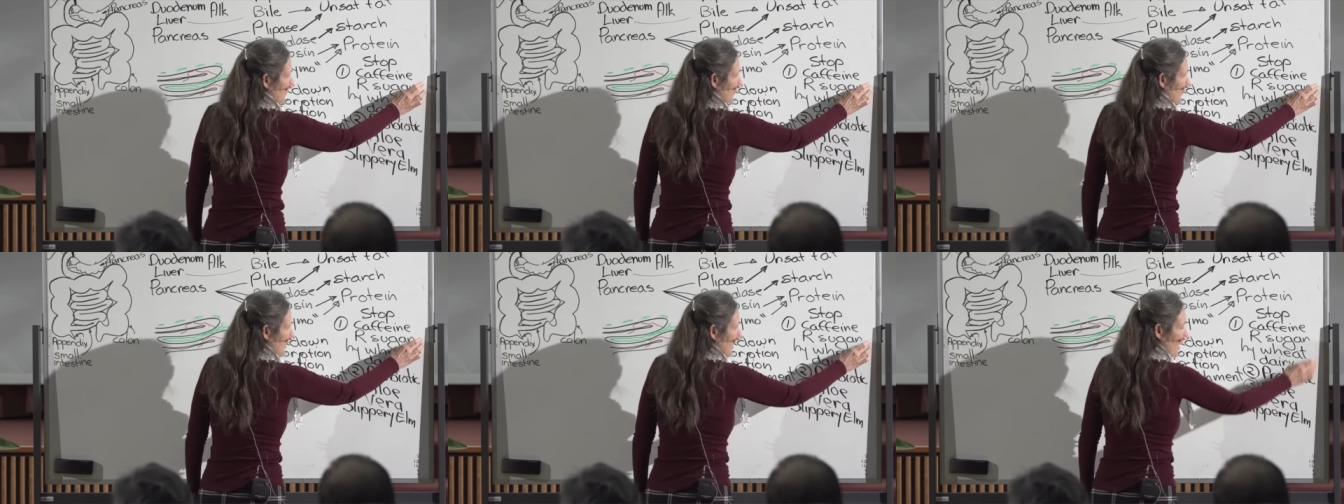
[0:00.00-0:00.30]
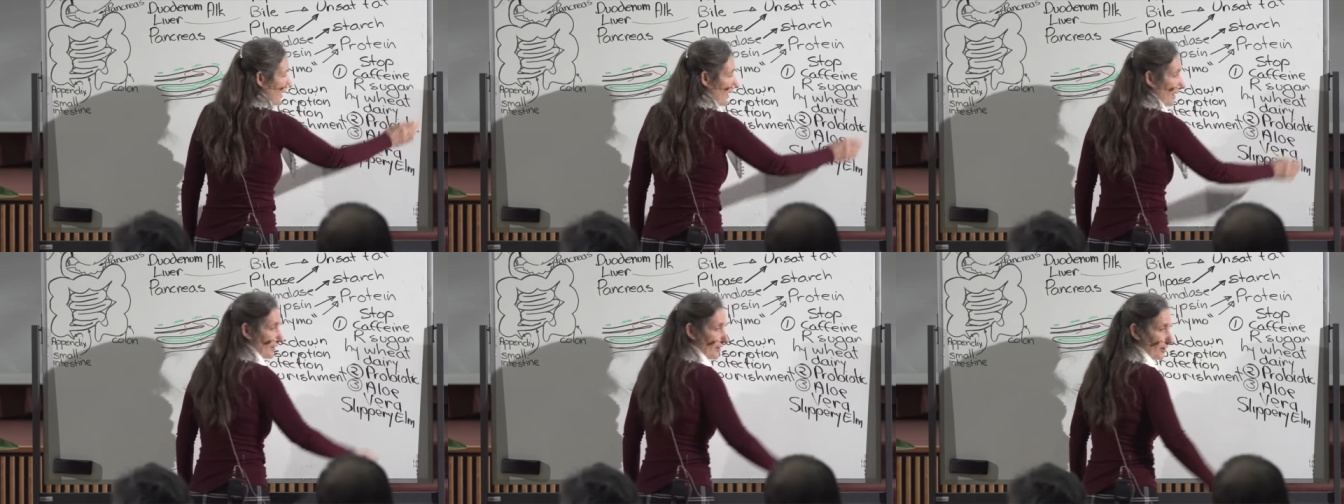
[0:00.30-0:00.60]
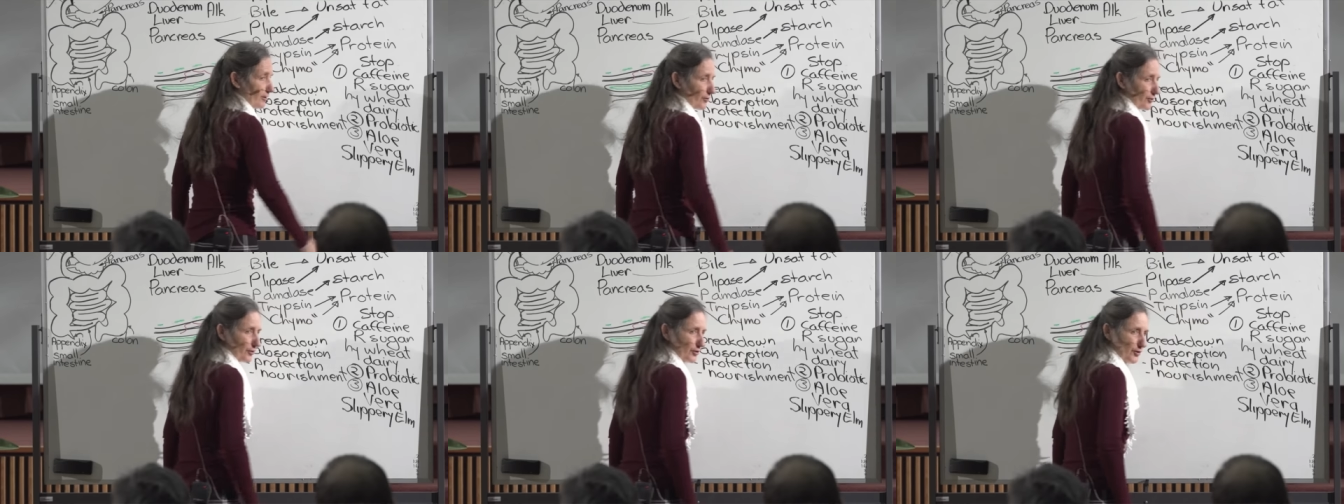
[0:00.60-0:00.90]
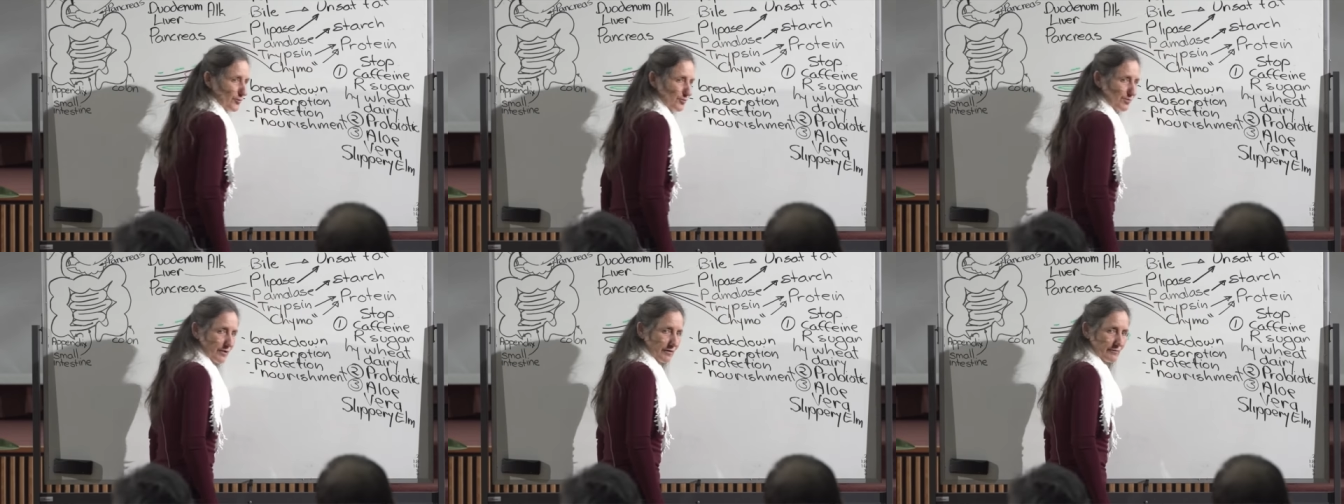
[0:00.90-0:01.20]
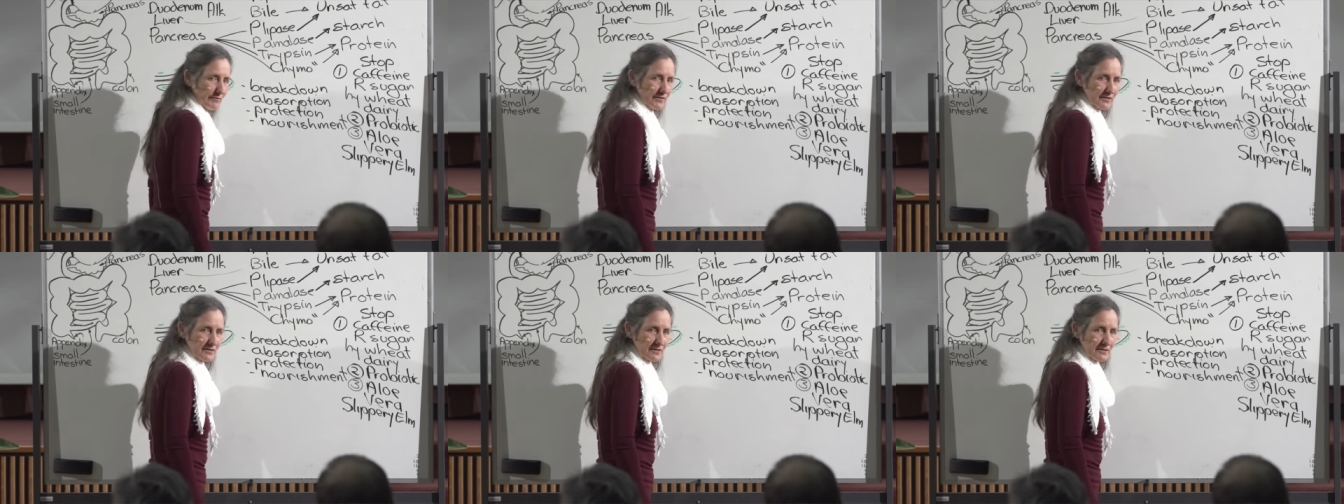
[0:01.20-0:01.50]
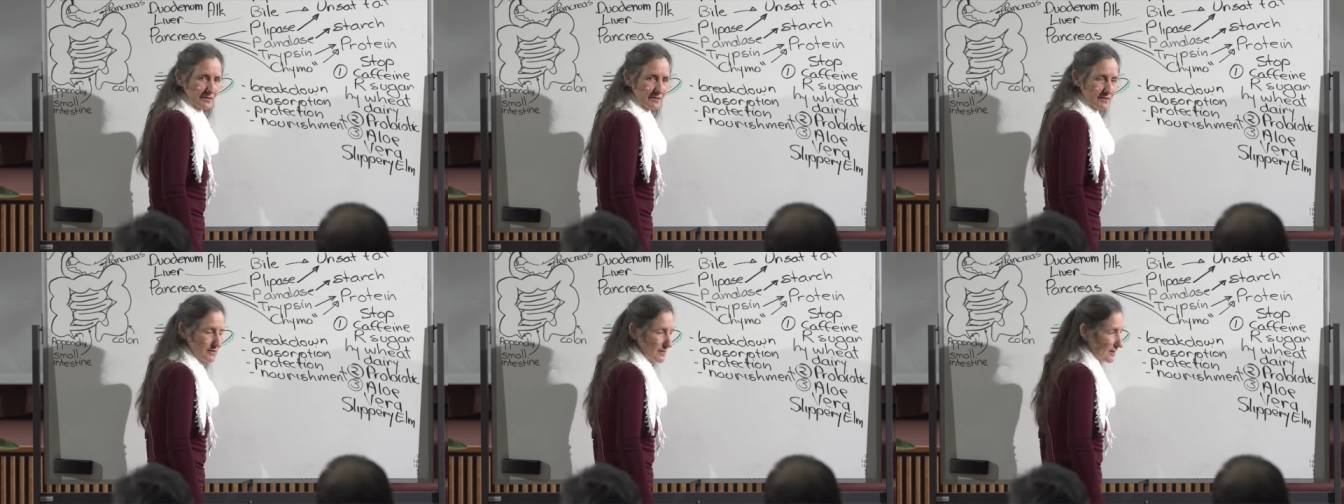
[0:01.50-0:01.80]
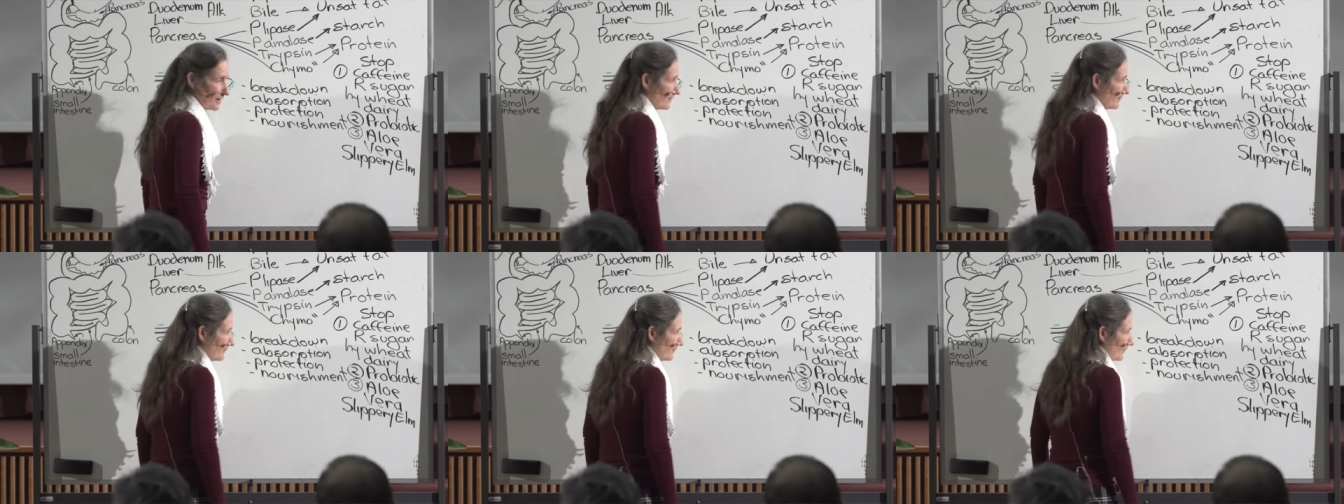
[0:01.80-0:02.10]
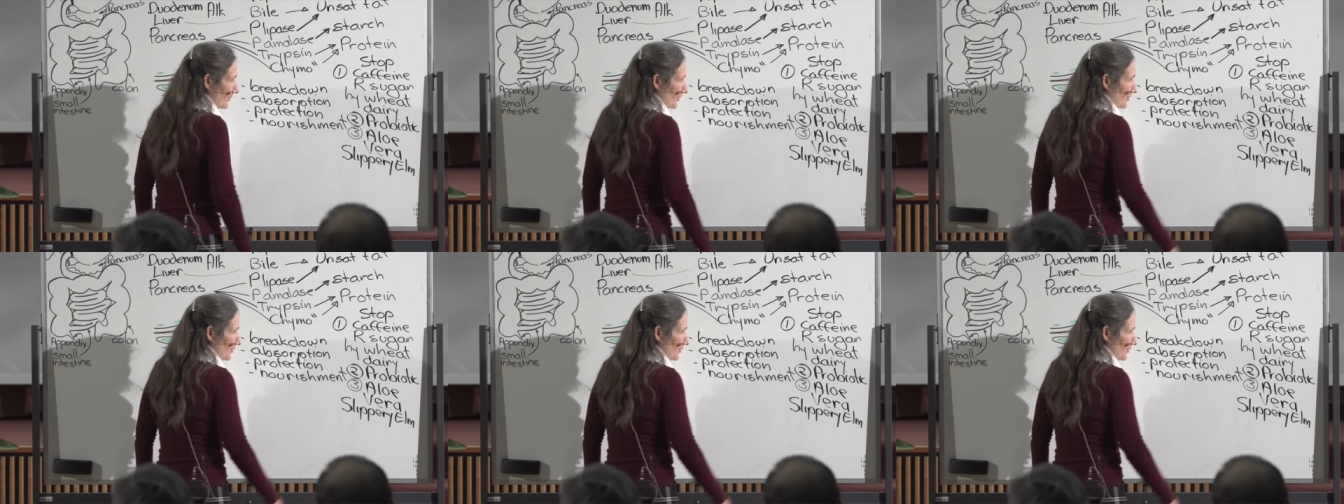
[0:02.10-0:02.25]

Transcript: of honey on her breakfast instead of